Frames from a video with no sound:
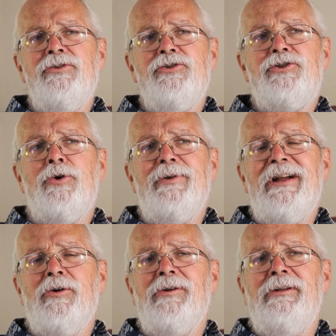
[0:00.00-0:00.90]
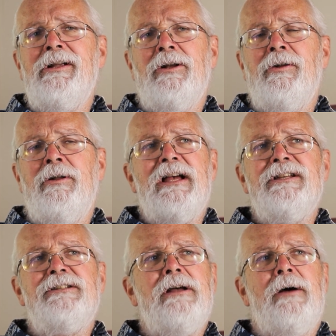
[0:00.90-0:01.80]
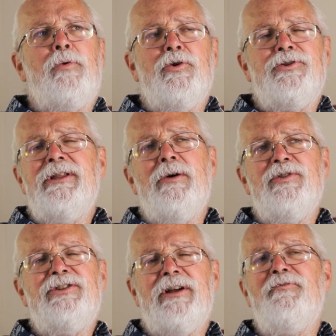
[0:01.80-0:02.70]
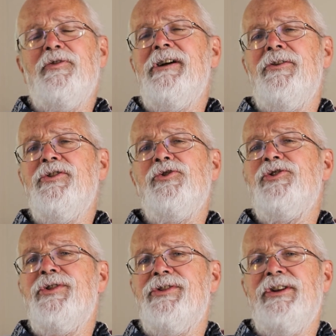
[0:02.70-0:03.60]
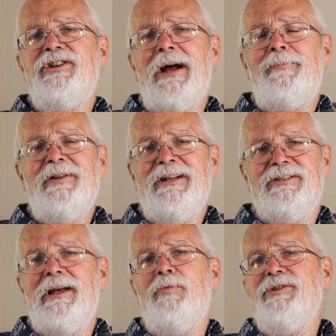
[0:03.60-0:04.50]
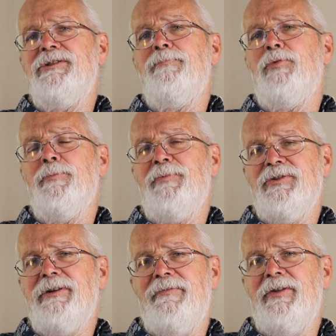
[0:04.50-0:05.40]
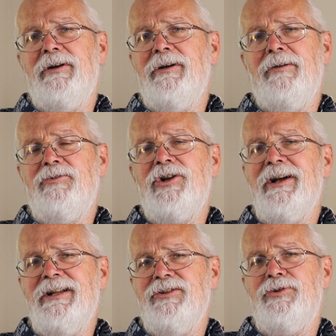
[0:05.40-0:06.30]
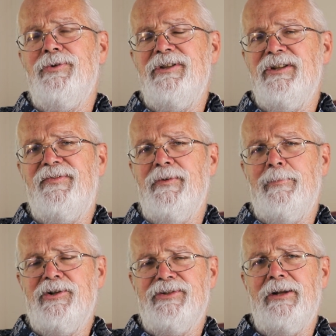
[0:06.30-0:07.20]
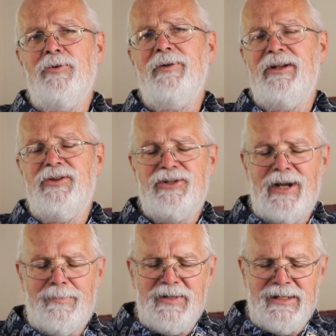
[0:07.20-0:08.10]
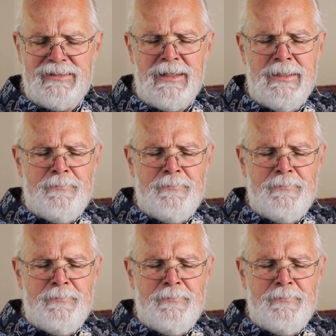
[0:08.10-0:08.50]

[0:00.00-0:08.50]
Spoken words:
showed Eric Liddell as a person that was suffering under the Japanese. That was the purpose of the Chinese doing this film, because they don't like the Japanese.